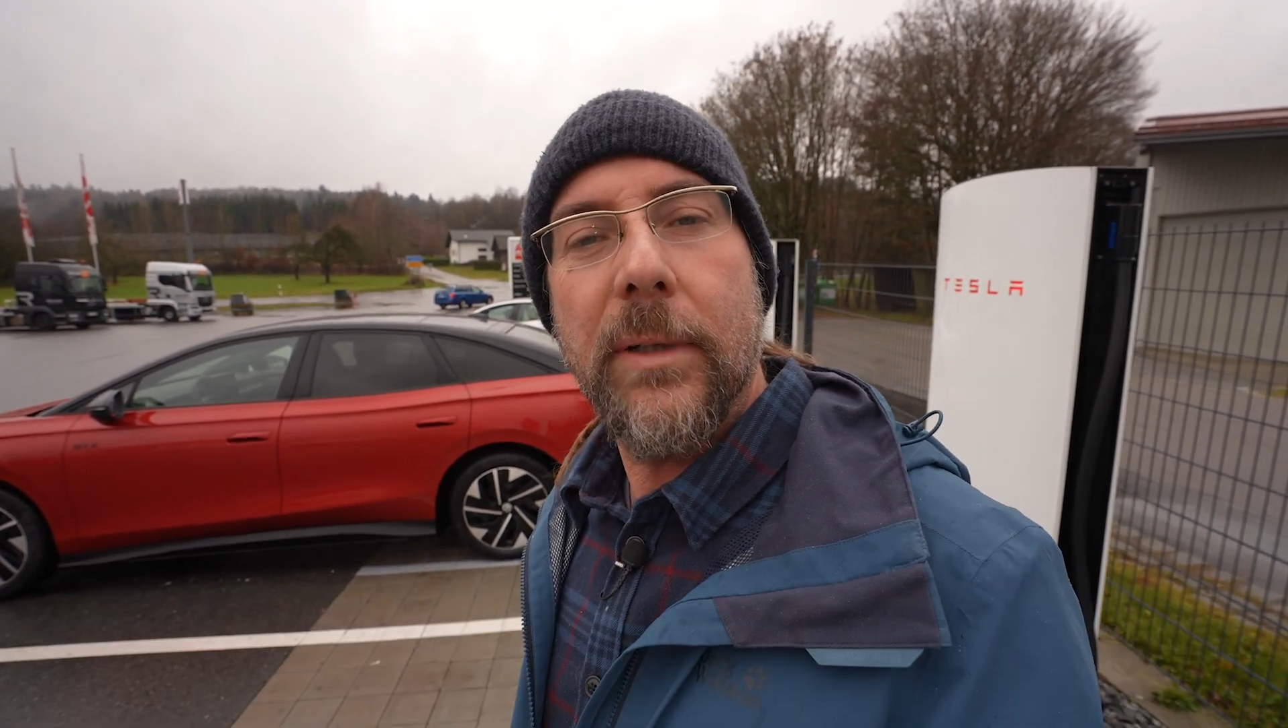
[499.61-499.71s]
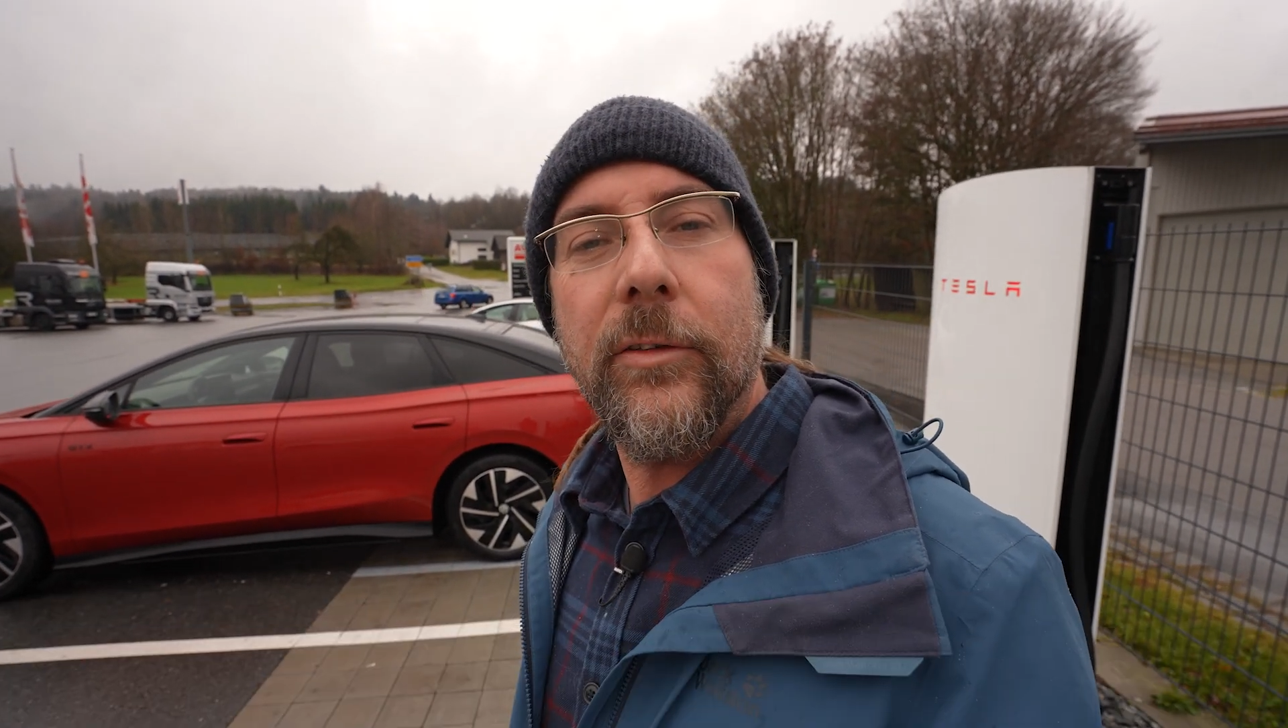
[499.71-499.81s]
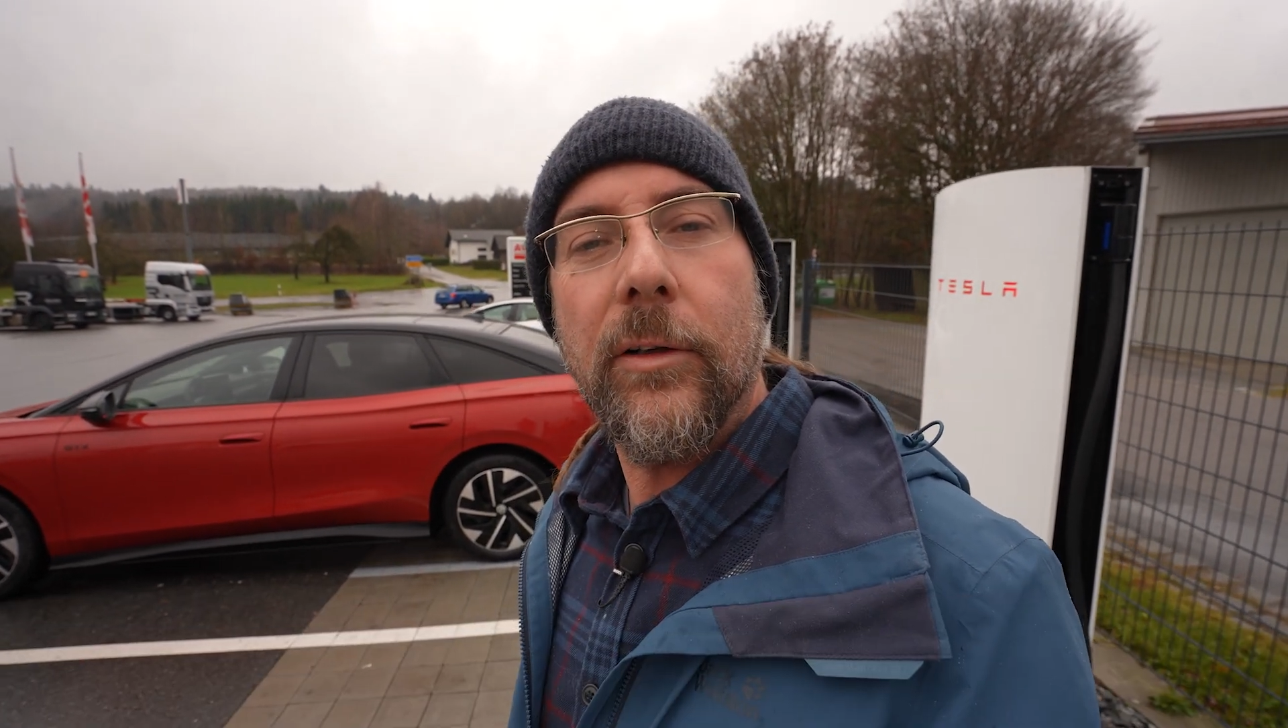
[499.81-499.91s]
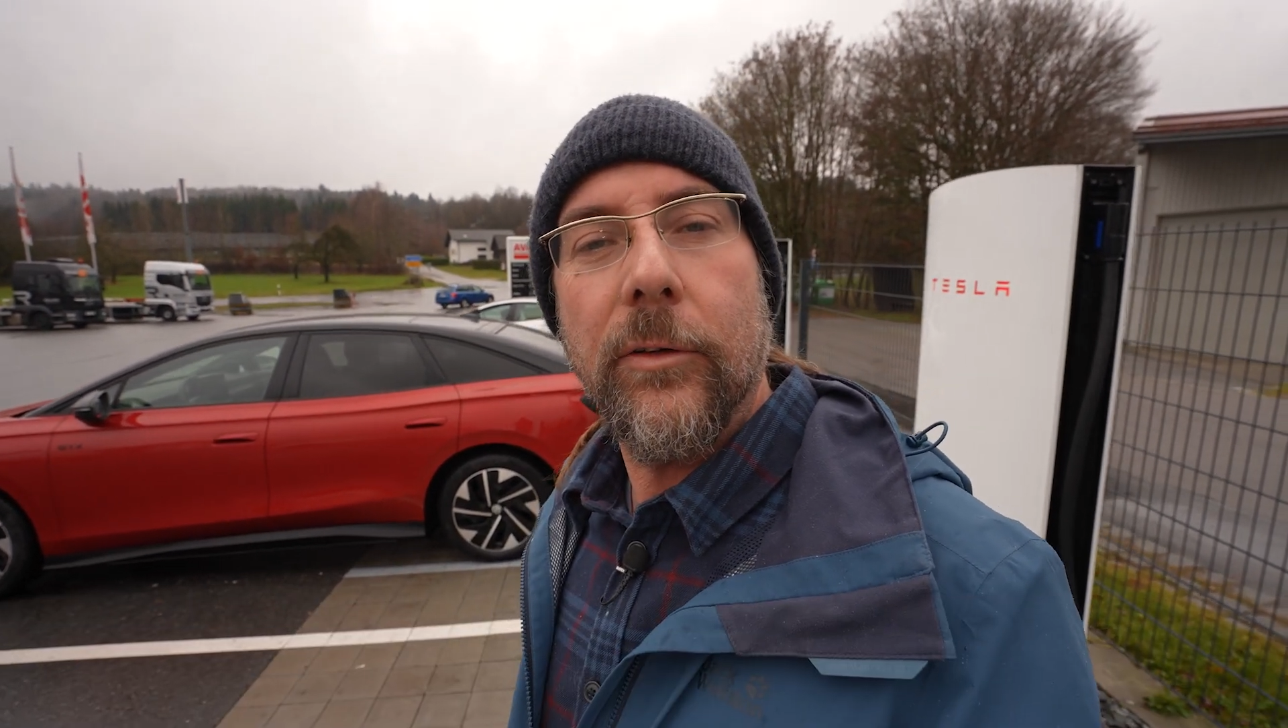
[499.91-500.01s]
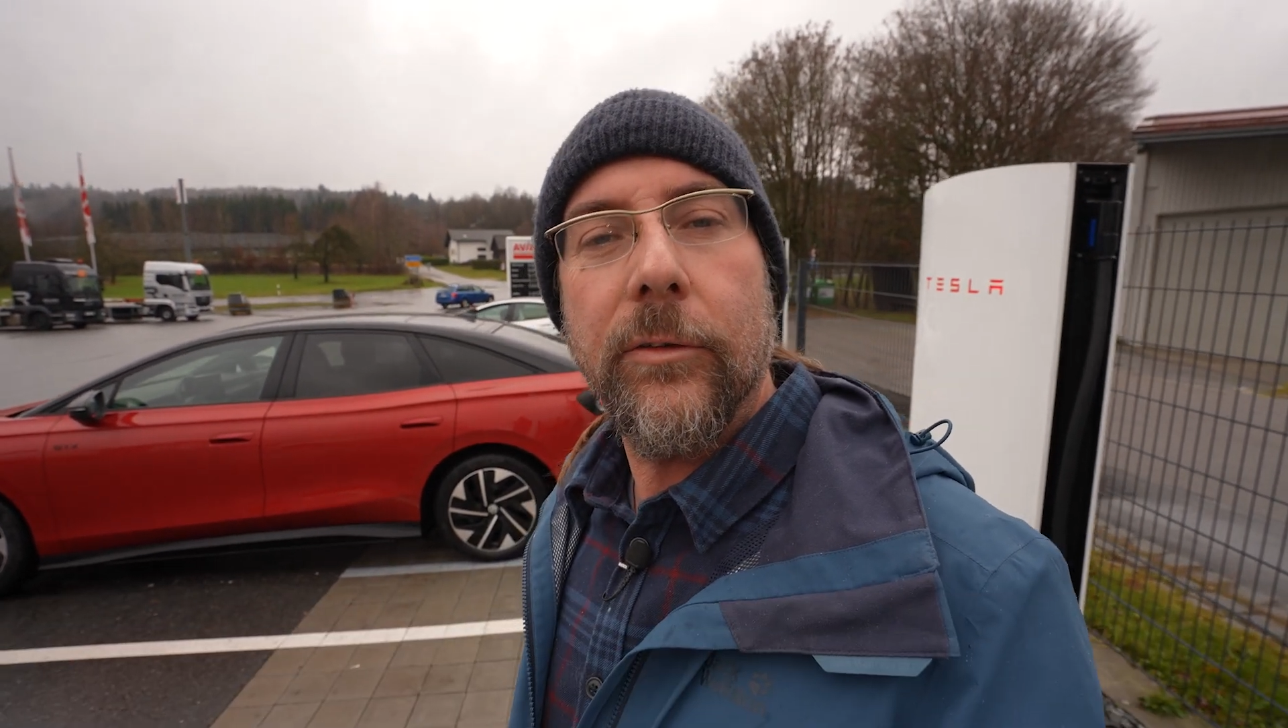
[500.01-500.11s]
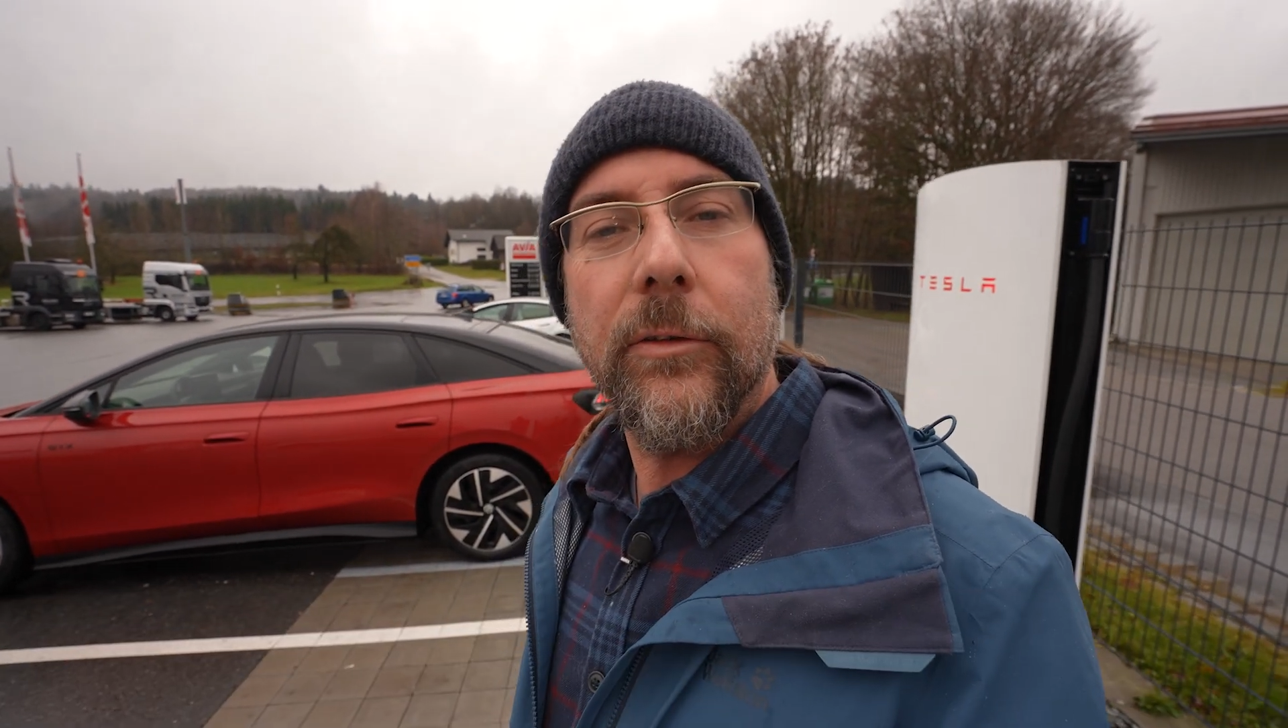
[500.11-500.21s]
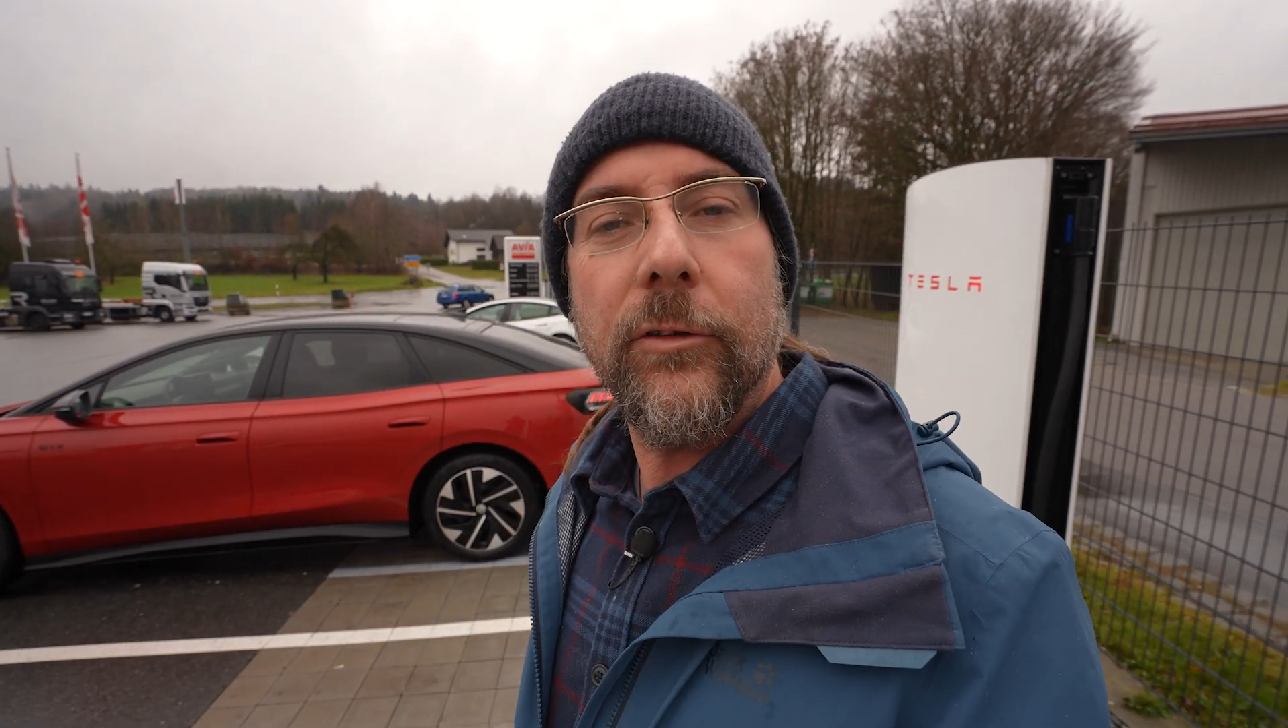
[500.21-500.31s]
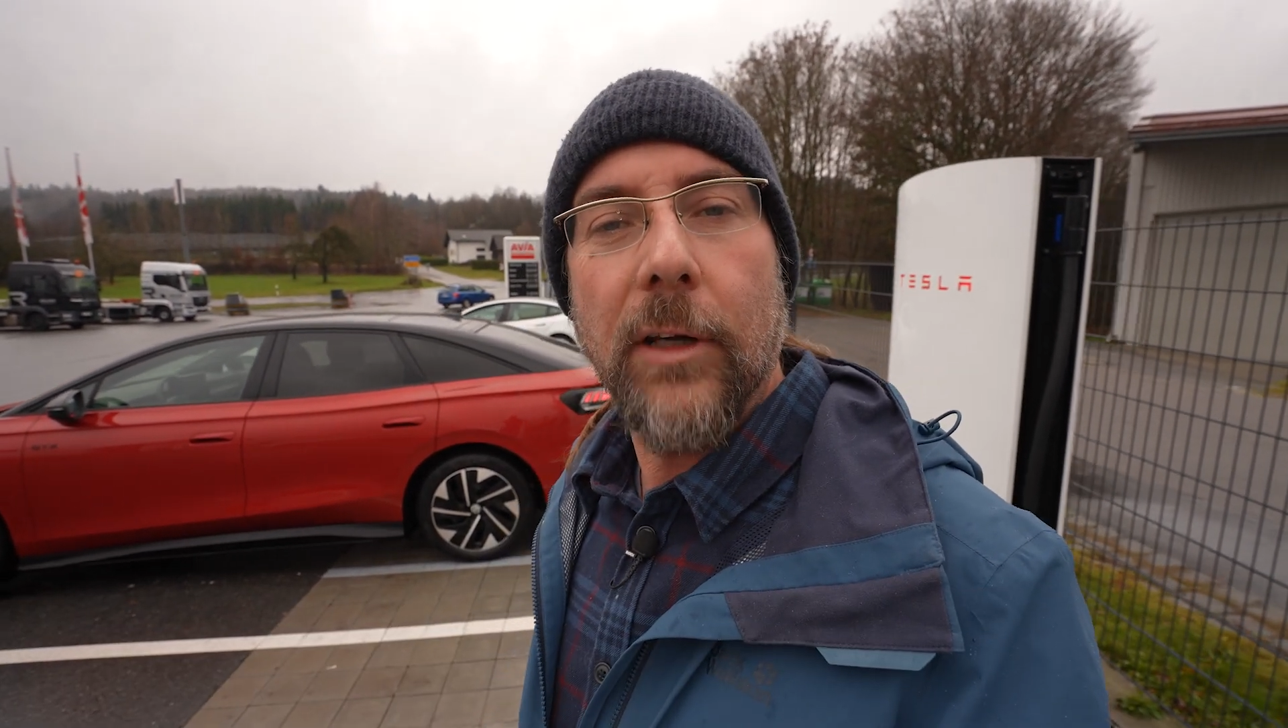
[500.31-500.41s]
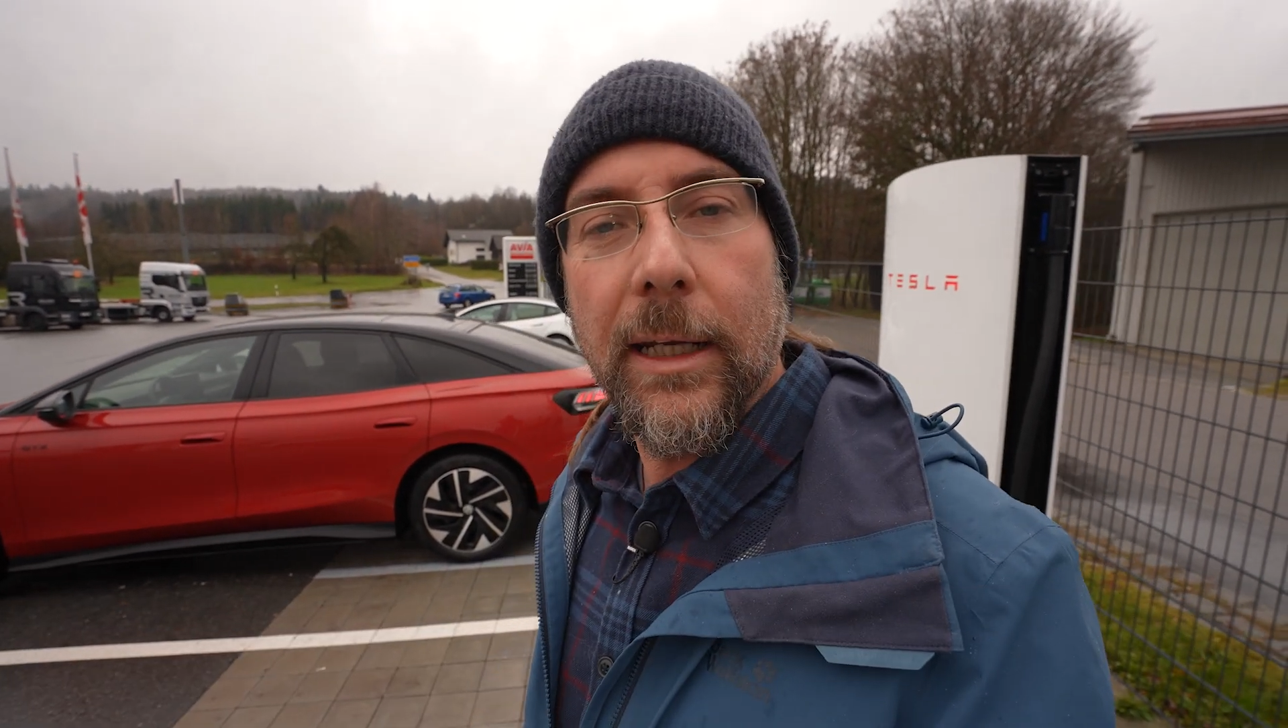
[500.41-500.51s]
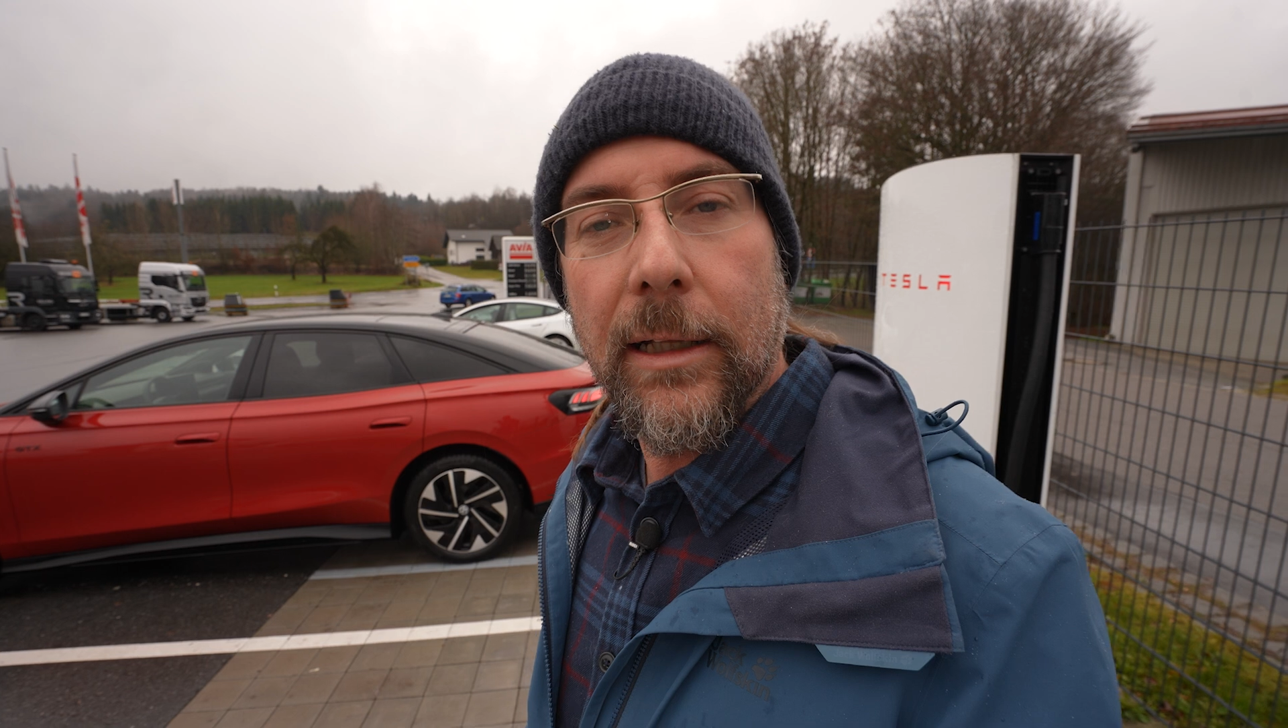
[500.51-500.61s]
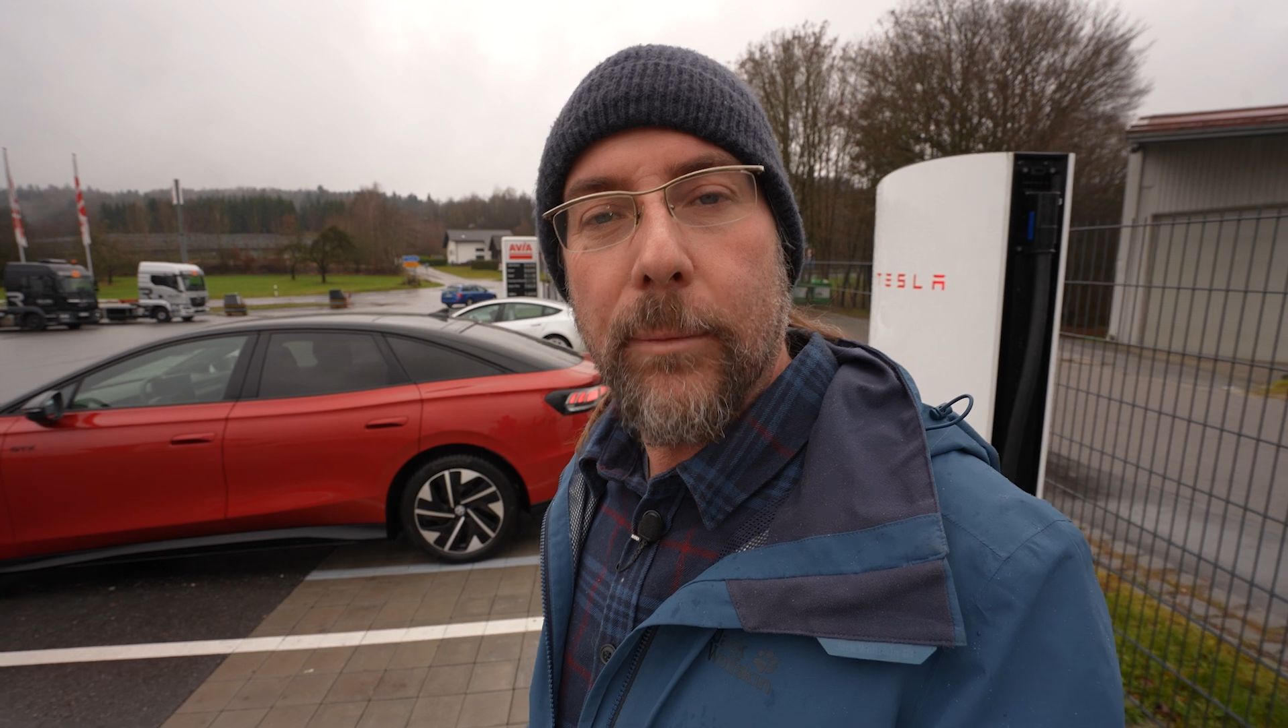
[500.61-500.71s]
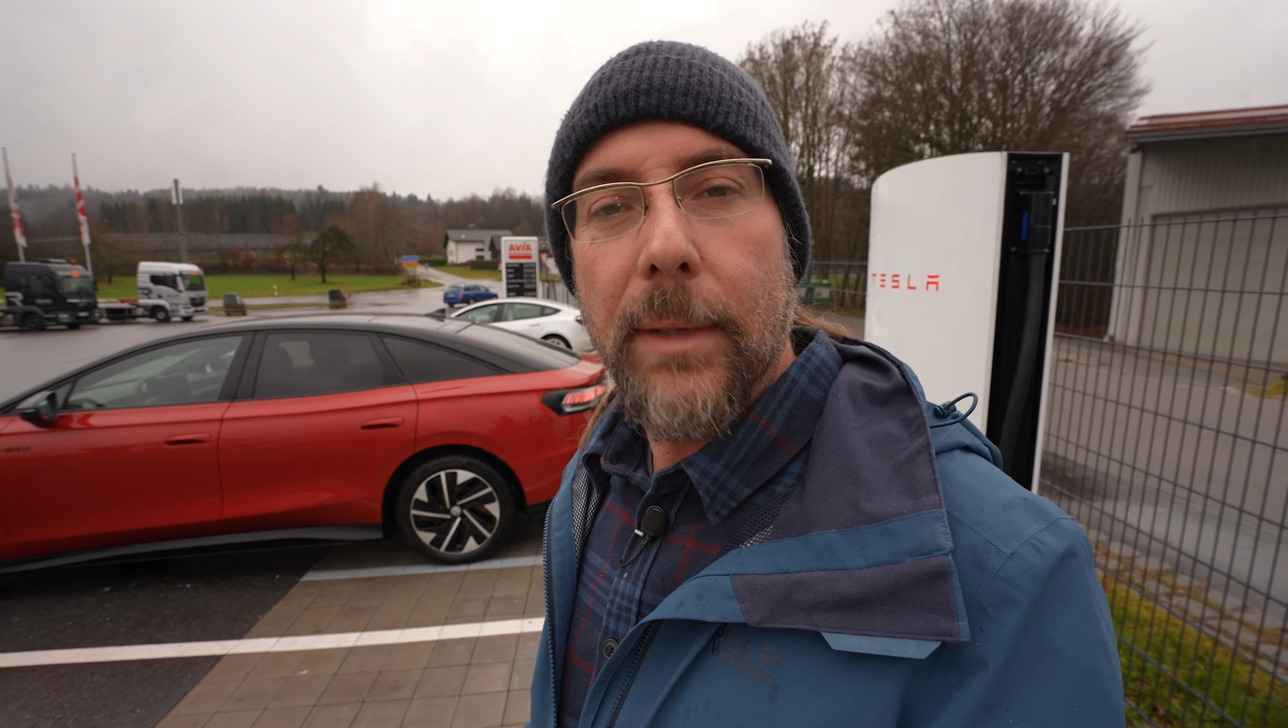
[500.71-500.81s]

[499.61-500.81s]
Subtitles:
there's also channel